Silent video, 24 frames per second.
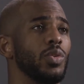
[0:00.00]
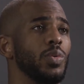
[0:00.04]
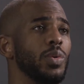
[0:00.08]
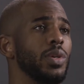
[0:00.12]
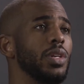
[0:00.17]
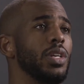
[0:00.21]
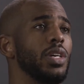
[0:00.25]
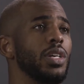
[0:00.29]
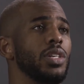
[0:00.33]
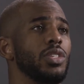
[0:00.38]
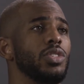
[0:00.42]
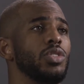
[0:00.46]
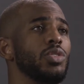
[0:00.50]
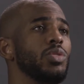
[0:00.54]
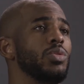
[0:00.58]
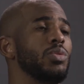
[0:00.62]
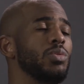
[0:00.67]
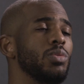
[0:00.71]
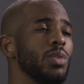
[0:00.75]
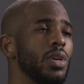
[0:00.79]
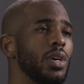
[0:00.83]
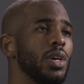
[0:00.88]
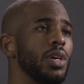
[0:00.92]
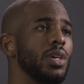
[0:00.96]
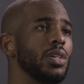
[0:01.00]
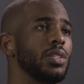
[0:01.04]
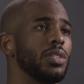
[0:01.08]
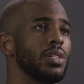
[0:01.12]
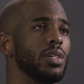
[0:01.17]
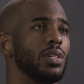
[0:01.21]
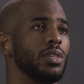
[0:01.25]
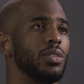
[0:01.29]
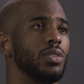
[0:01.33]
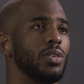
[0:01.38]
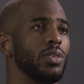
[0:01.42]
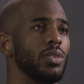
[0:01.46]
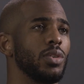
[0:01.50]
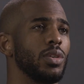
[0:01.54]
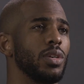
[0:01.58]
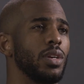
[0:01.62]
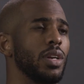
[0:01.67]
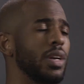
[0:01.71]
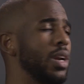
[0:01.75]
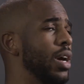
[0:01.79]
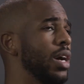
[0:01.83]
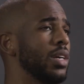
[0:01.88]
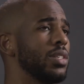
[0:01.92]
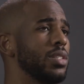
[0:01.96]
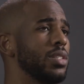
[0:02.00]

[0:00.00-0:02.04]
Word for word: We need you to do it. And I